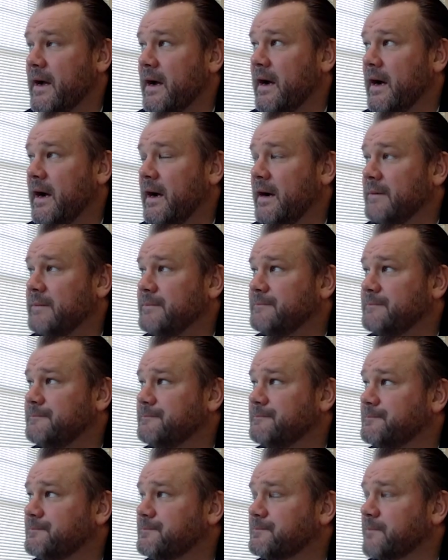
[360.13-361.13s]
Um,
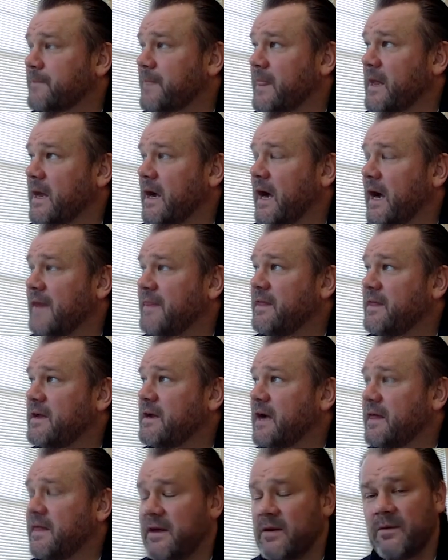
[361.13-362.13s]
I
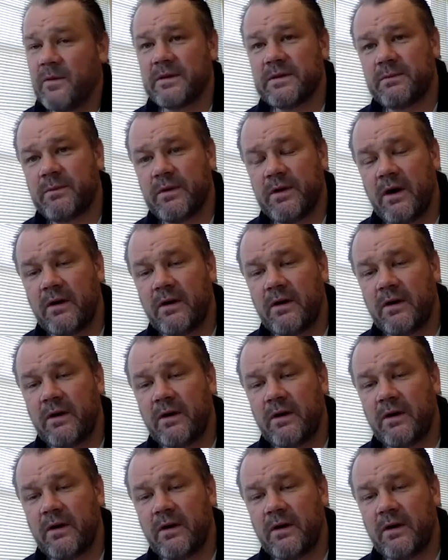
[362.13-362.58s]
think I think what we're